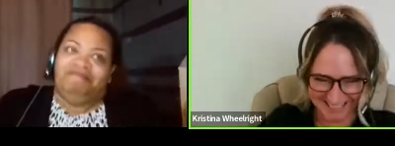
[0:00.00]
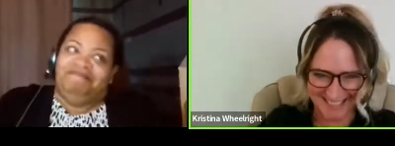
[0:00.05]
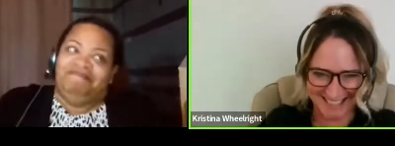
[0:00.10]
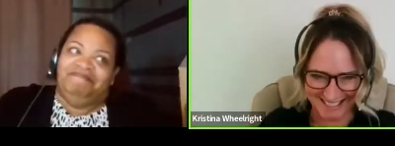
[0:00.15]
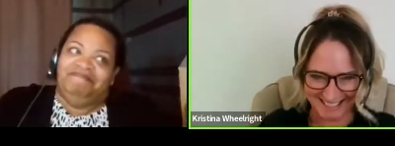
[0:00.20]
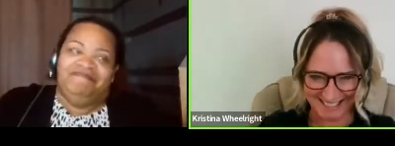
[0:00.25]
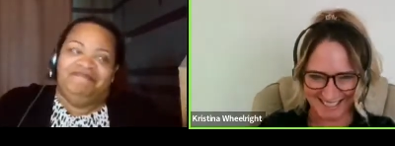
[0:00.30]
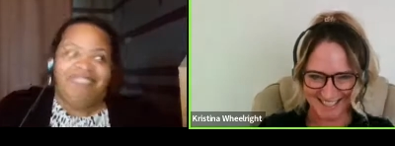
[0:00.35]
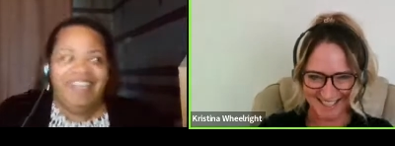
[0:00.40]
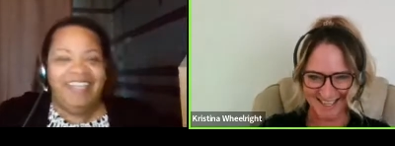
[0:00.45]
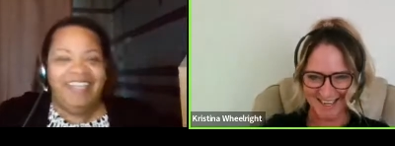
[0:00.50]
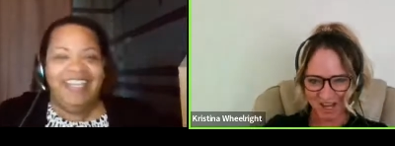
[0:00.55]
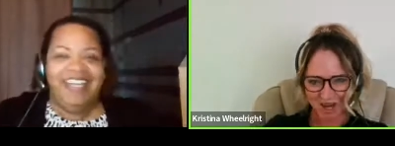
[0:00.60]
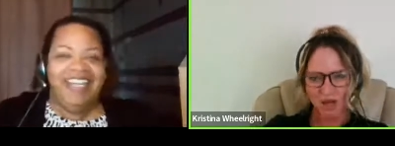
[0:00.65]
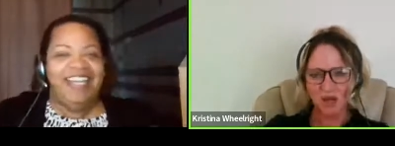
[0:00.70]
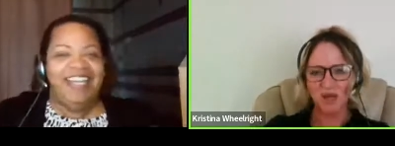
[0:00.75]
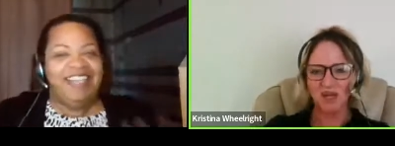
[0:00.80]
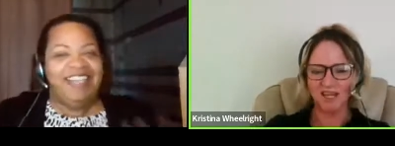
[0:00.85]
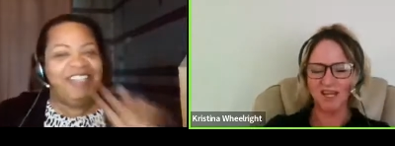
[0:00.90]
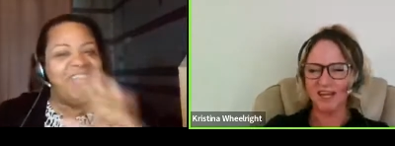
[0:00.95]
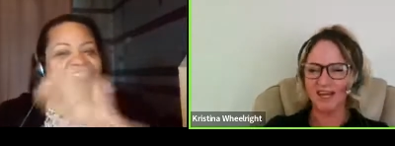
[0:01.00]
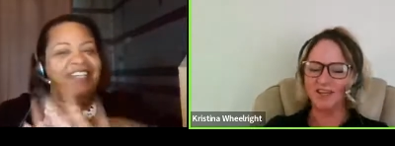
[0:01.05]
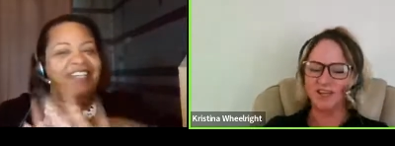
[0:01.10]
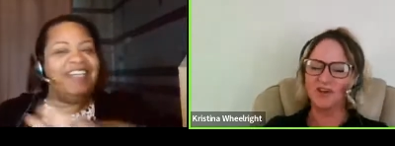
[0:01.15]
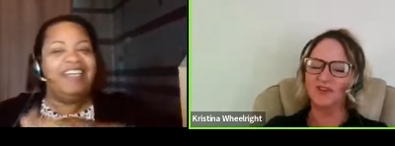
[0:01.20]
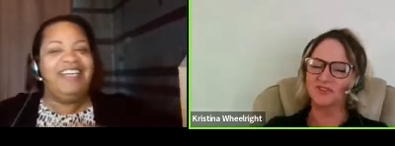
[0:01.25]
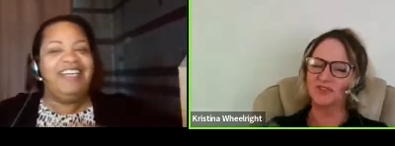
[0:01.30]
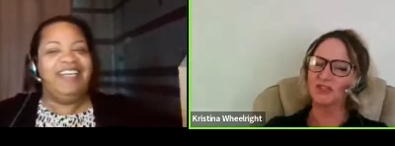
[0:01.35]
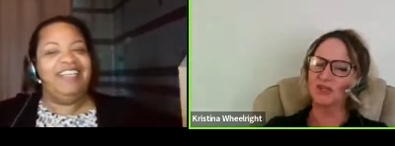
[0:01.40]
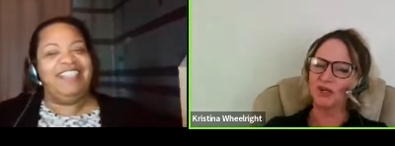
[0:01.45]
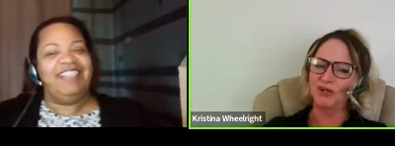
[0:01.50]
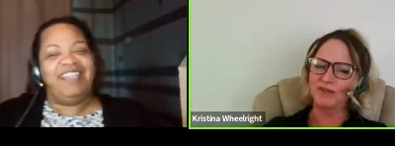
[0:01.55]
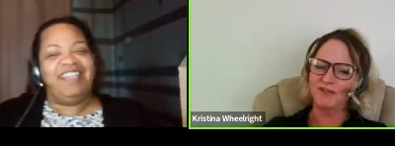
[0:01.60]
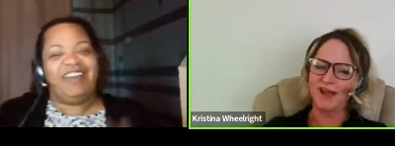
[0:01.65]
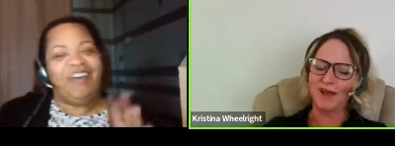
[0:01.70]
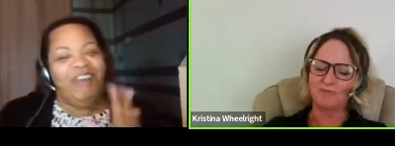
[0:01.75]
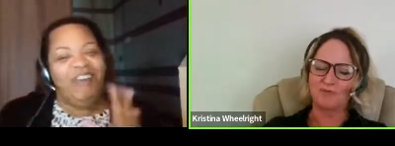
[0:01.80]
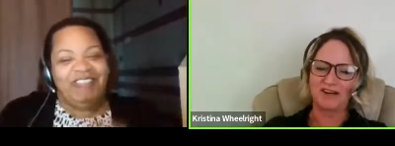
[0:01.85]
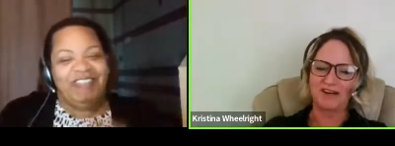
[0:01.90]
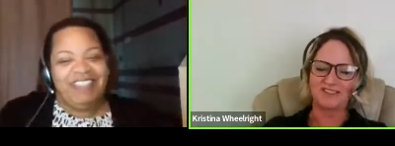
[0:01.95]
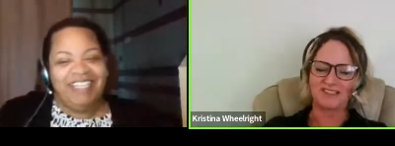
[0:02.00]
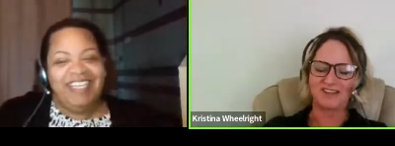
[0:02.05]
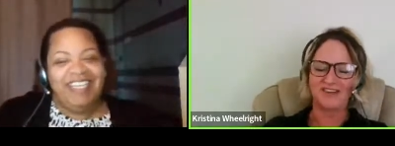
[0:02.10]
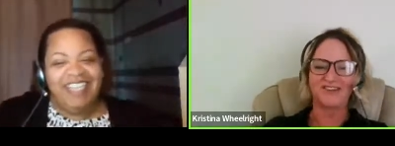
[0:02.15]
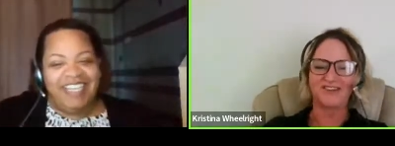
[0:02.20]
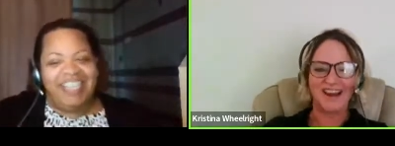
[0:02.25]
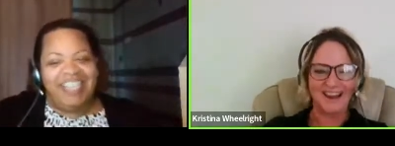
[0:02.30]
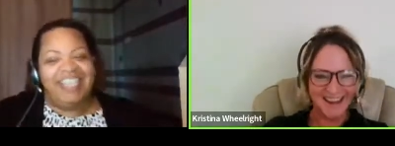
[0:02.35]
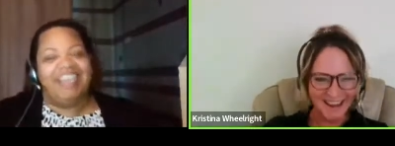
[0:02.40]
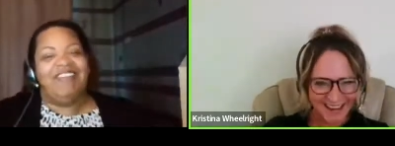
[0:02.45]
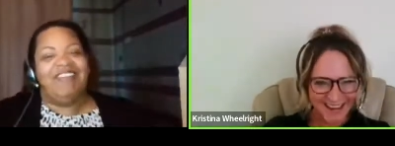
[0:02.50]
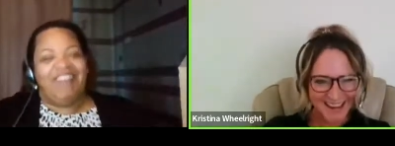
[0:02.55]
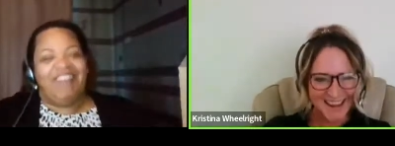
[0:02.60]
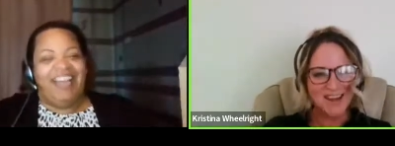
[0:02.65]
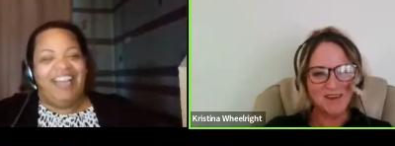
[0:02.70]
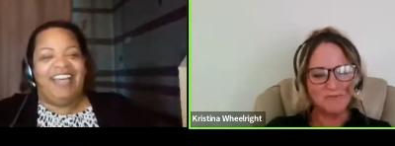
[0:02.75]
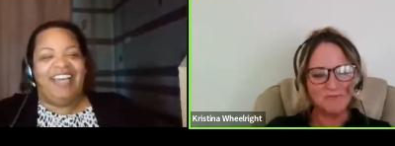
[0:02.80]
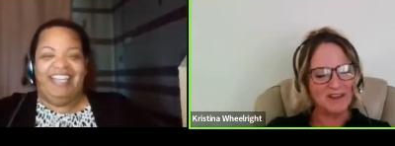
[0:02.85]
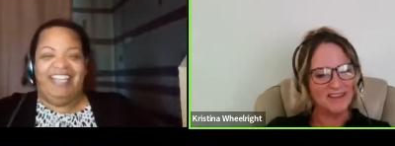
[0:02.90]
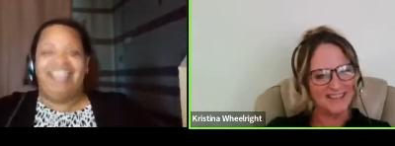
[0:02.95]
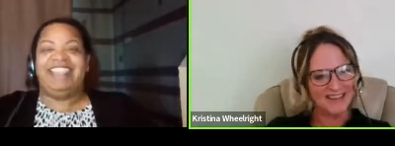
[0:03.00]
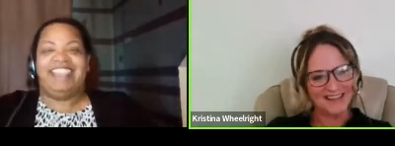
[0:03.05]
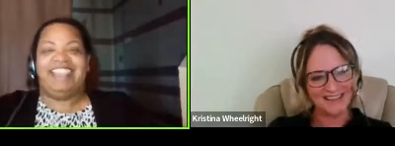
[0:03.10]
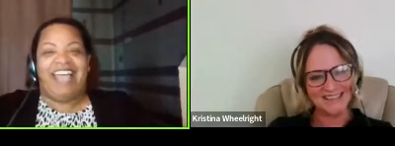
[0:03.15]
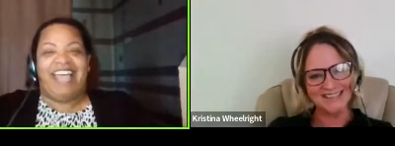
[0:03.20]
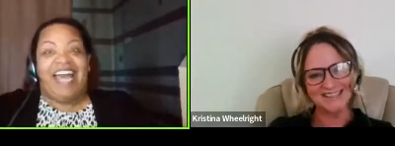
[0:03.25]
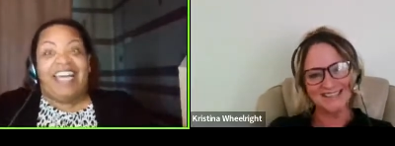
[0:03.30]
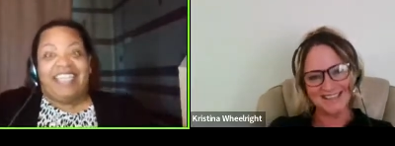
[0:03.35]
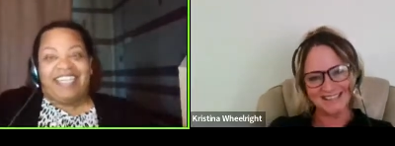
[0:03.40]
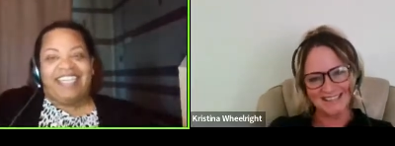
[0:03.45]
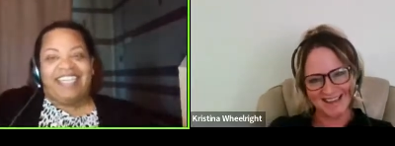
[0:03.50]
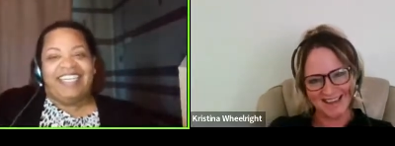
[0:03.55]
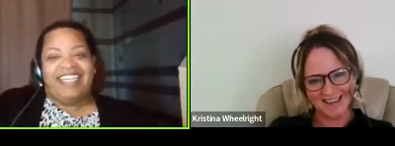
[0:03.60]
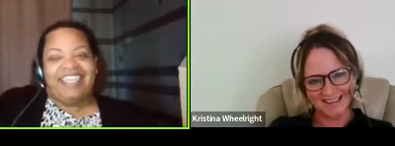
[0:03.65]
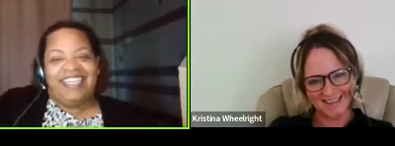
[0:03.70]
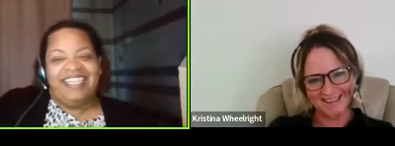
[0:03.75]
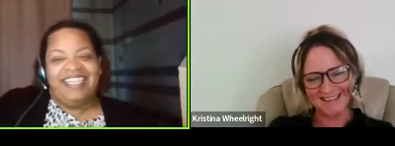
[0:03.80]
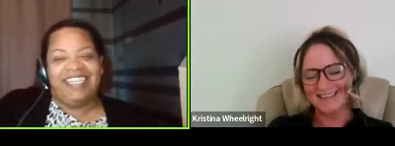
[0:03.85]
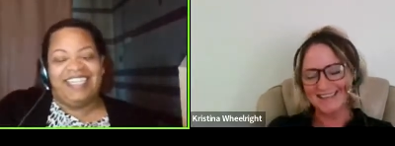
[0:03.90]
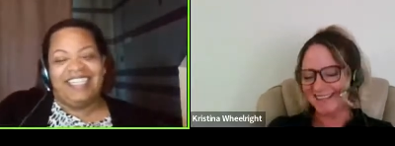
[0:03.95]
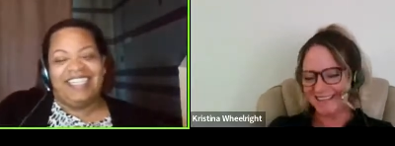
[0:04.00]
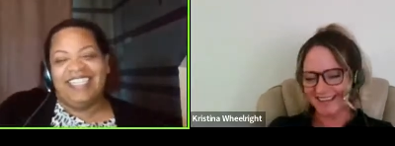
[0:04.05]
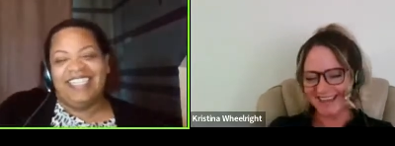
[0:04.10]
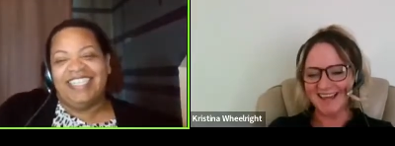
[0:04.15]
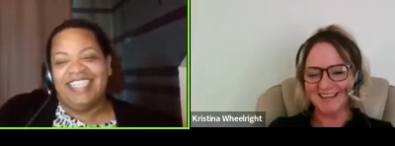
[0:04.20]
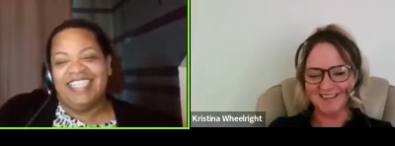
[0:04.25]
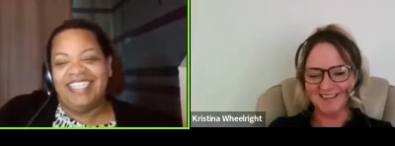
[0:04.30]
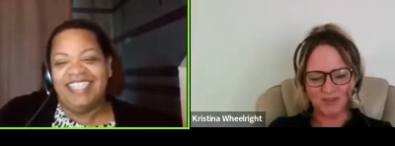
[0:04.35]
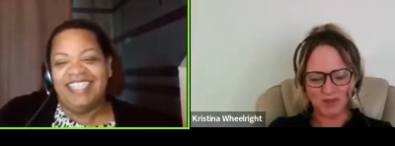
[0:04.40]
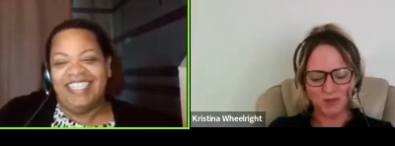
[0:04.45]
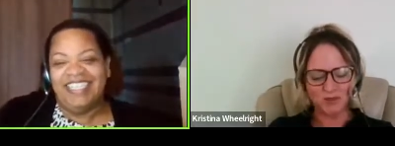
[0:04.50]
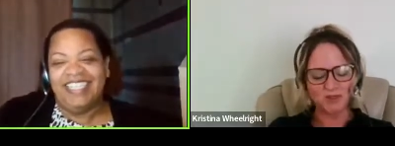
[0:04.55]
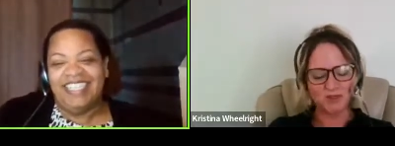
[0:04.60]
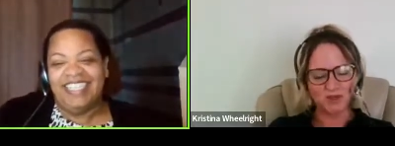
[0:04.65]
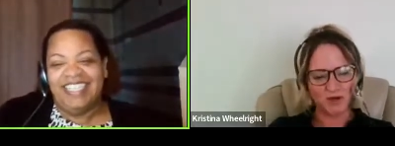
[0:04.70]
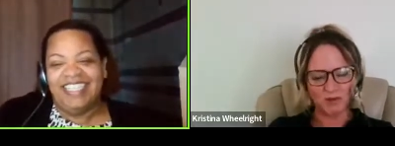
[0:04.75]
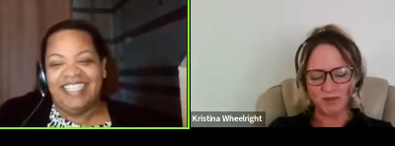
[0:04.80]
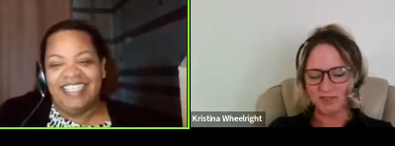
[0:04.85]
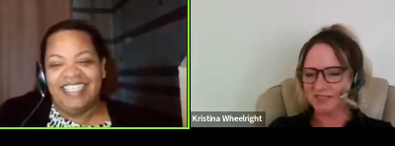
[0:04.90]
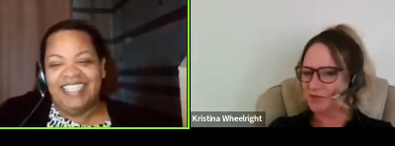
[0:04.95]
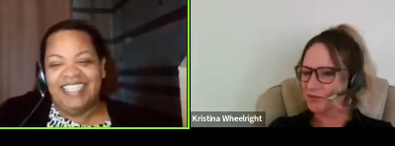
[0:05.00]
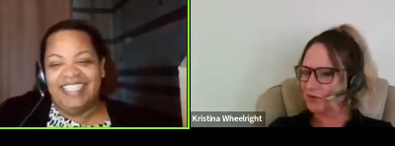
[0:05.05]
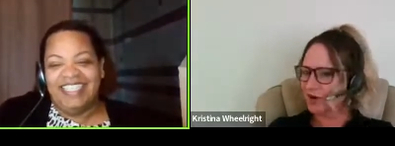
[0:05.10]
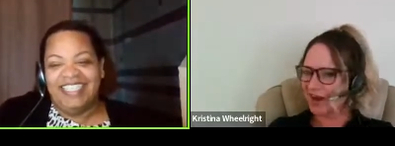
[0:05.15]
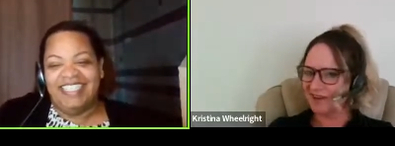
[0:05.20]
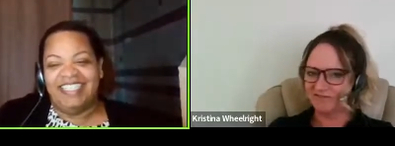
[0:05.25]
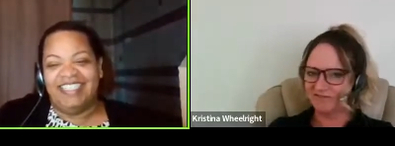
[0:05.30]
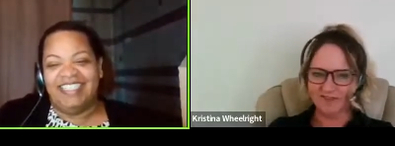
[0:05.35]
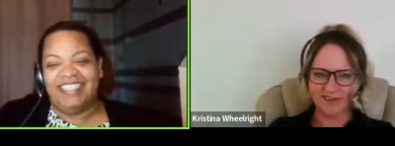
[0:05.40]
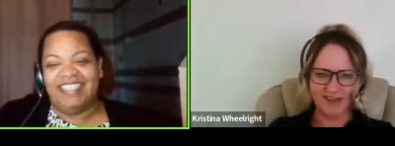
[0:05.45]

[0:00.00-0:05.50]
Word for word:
Speaker 1: you have to learn that part too, right? Right. But exactly. that is exact. Yeah, and those codes drive